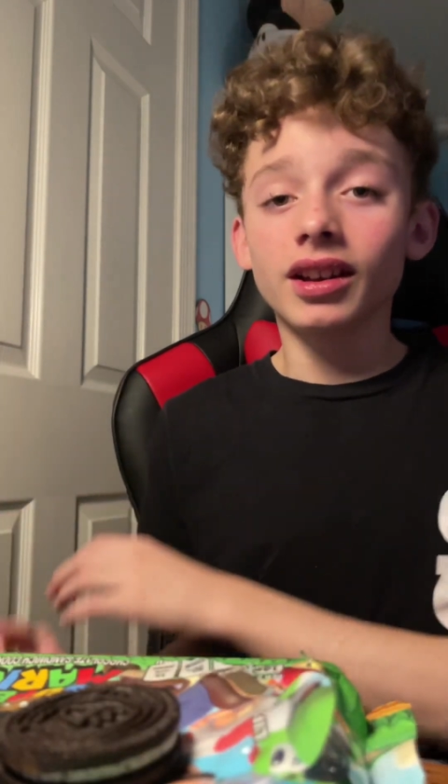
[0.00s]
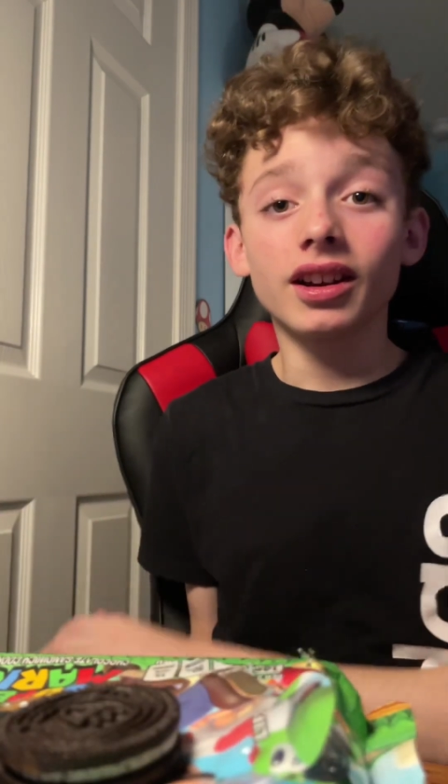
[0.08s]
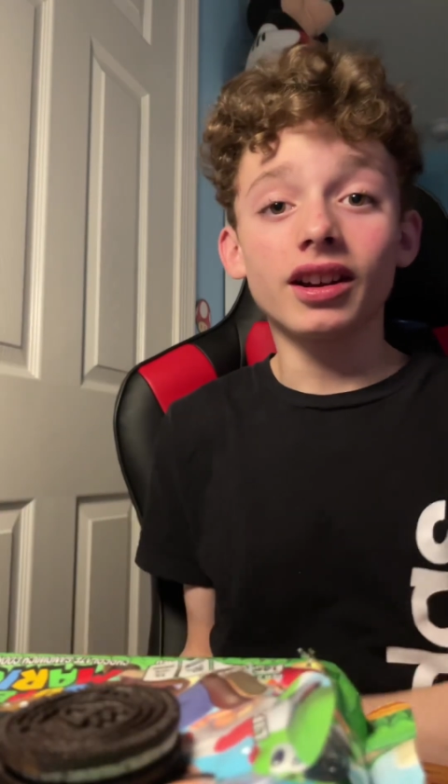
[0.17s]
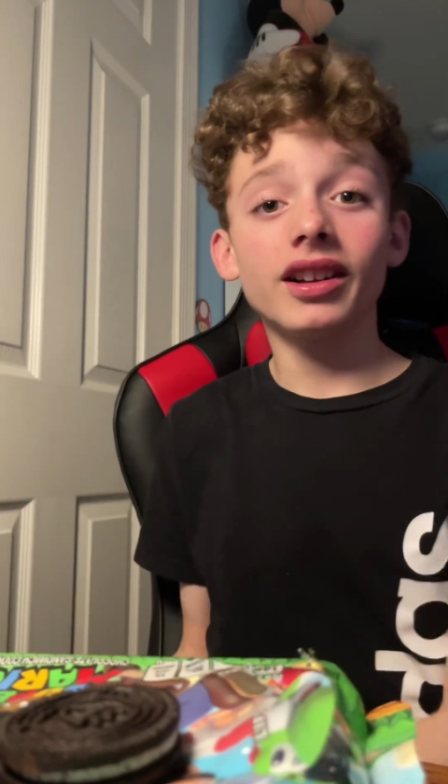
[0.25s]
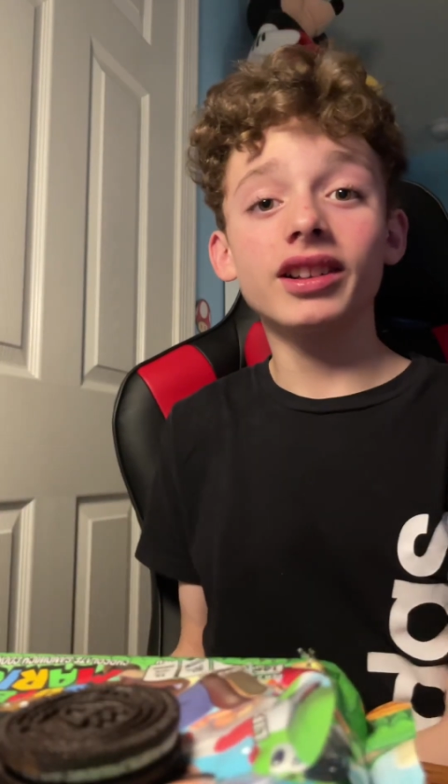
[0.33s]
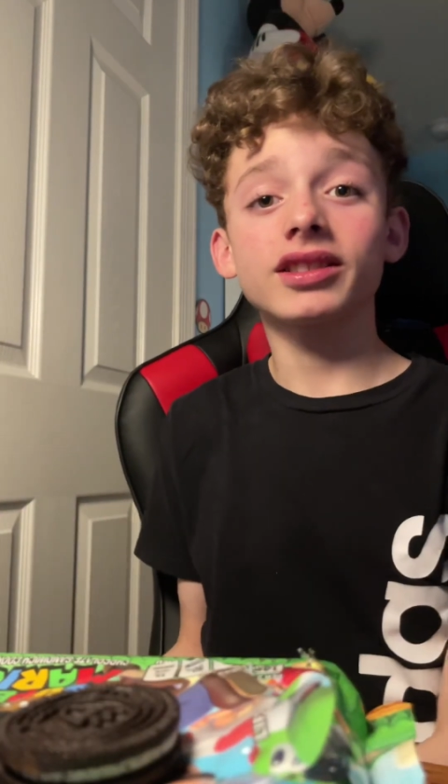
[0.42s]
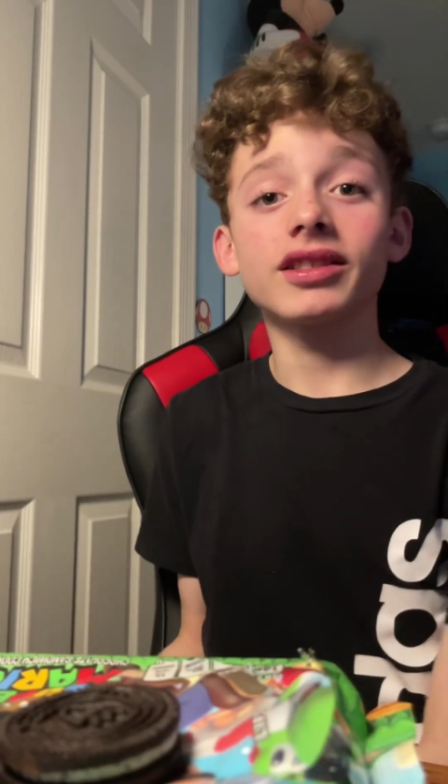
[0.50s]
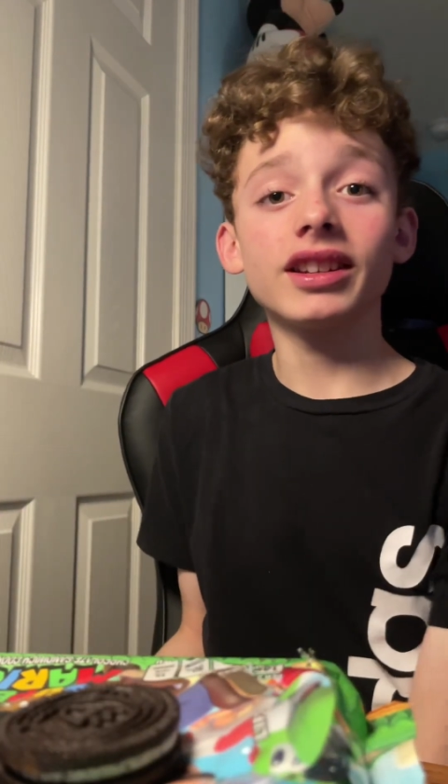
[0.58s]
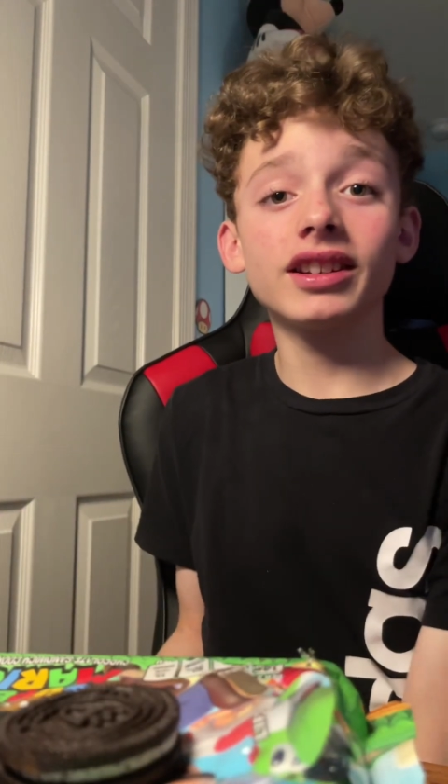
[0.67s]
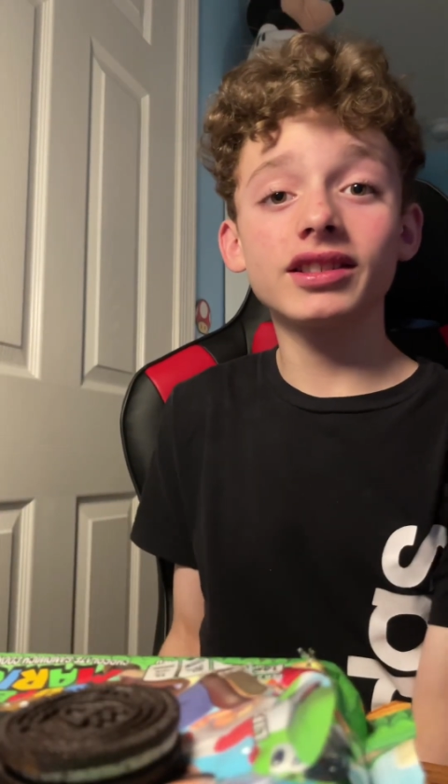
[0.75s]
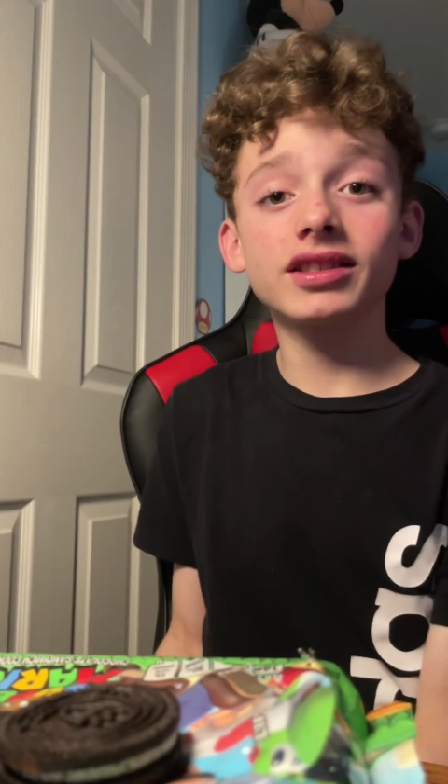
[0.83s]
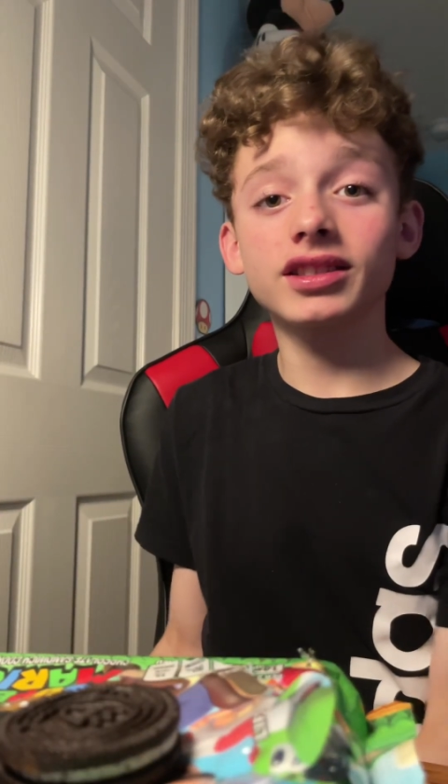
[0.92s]
Alright, so
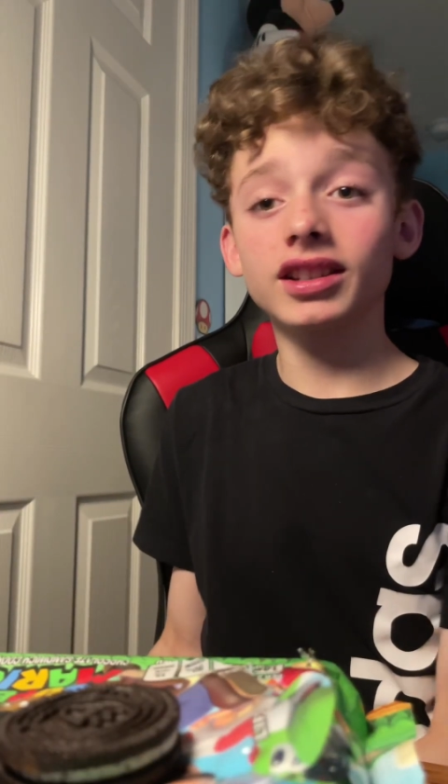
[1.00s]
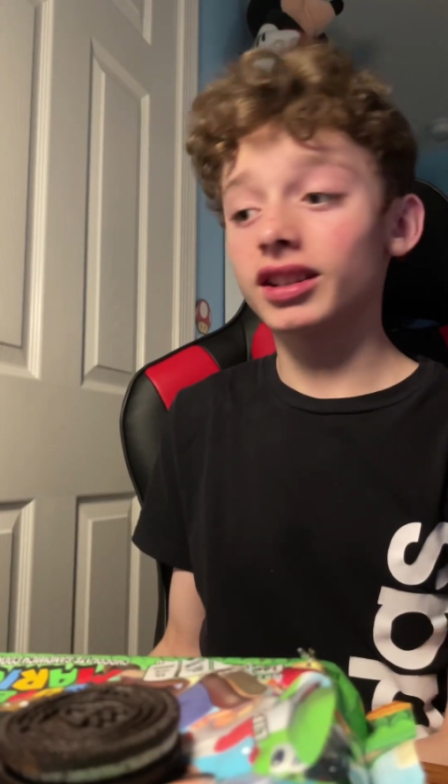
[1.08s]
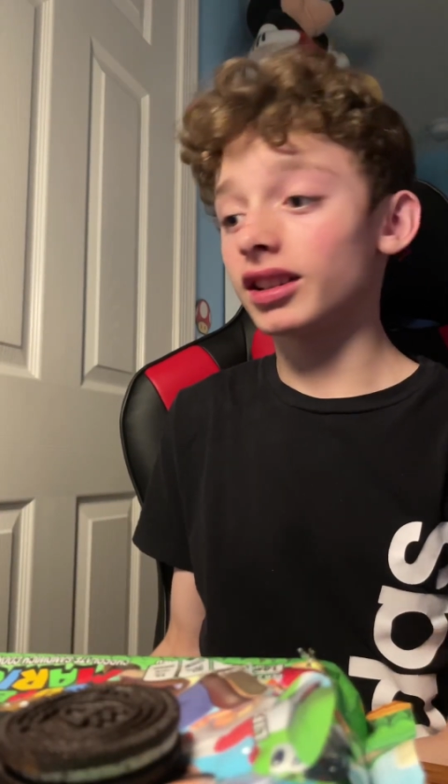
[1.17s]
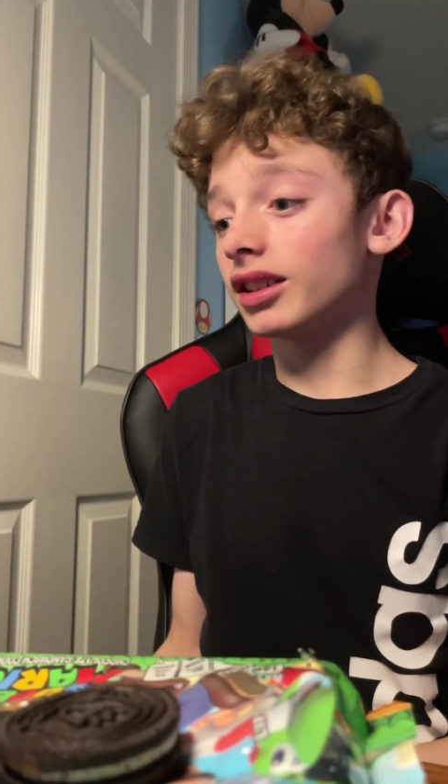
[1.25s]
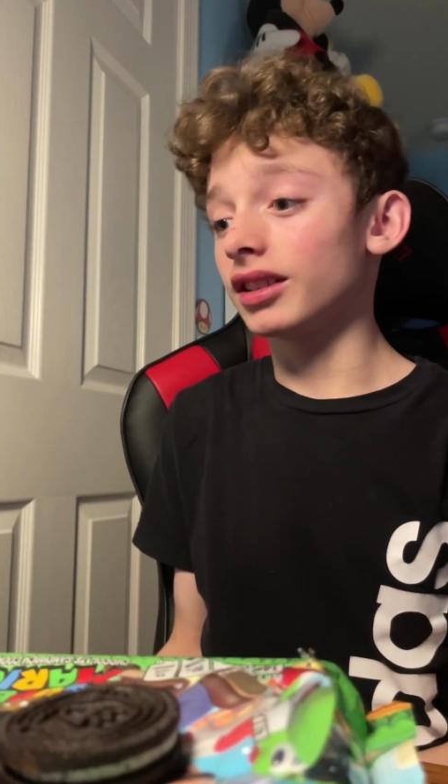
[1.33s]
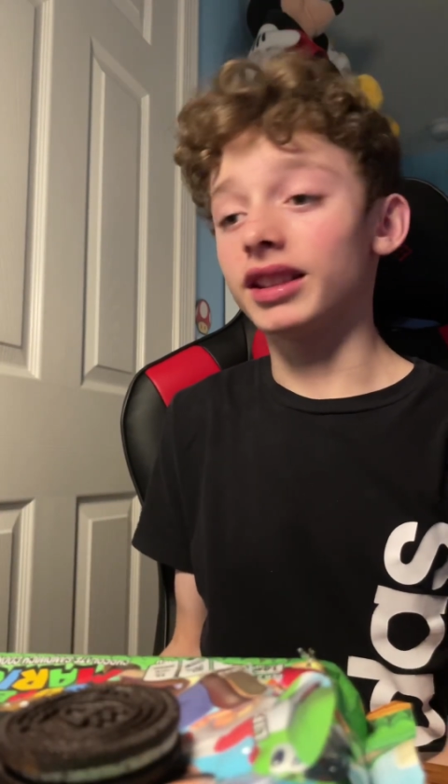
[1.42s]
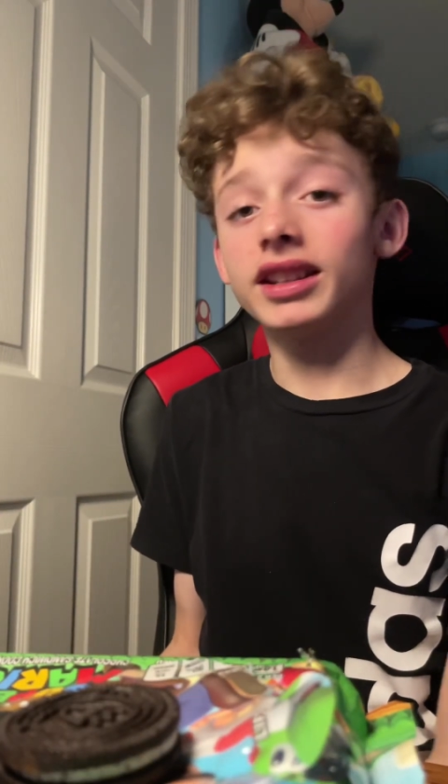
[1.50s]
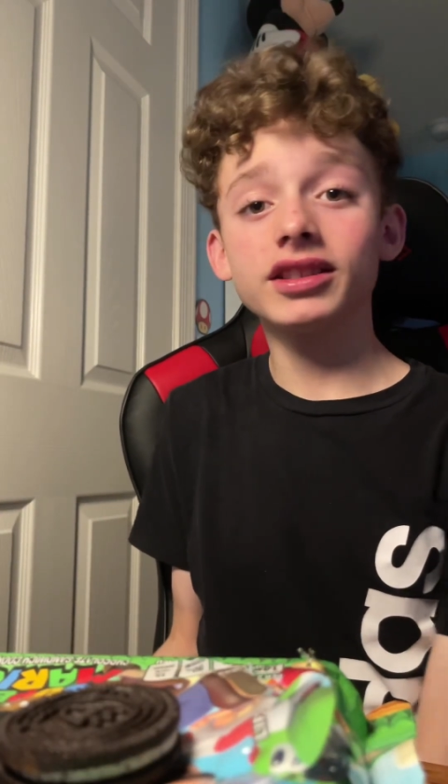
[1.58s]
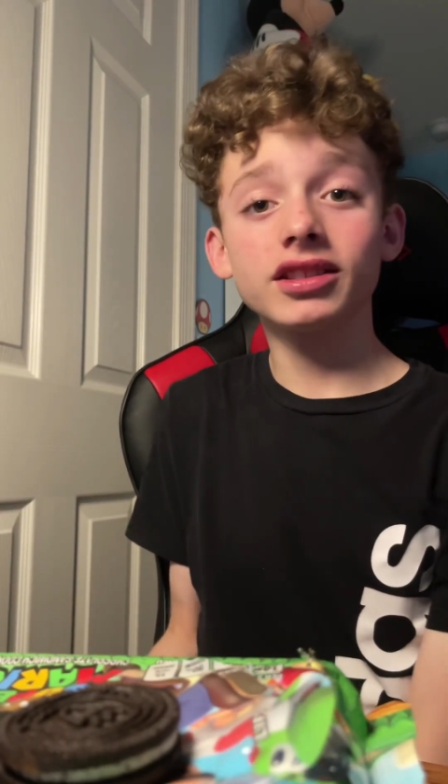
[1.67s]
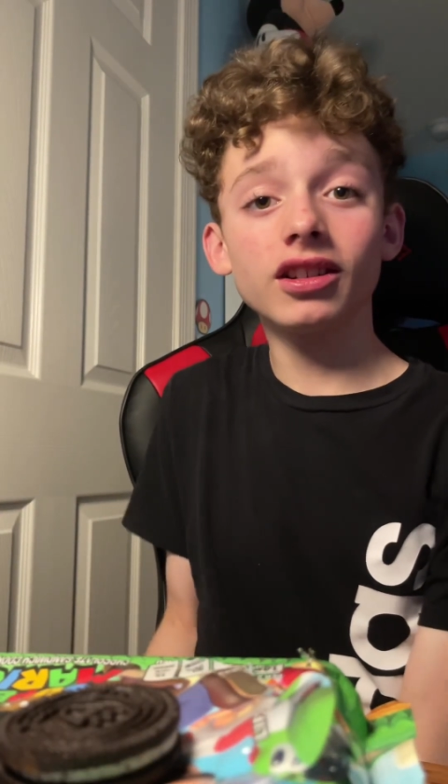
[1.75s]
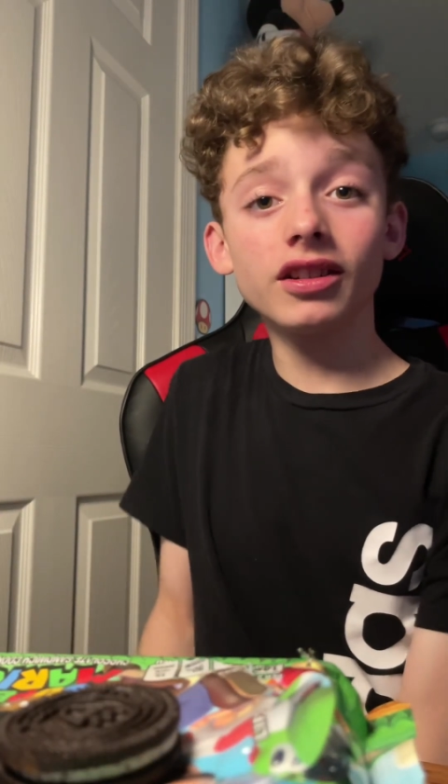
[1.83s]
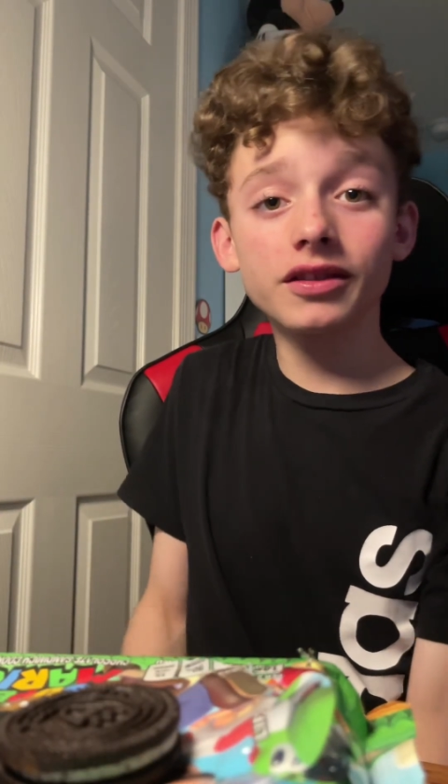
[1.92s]
that is all